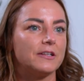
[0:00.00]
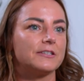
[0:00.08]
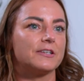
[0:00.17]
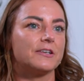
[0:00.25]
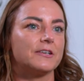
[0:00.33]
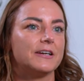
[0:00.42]
and
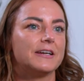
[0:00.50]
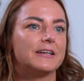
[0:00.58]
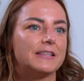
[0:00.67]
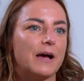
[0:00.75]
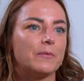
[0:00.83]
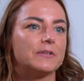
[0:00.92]
so
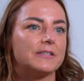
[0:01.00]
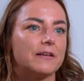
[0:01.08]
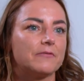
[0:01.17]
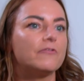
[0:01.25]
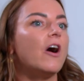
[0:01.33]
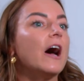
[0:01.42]
that was that
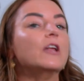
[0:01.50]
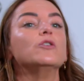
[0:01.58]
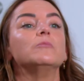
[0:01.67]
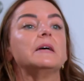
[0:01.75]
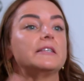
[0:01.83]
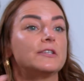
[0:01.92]
final
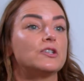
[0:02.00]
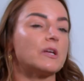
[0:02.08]
message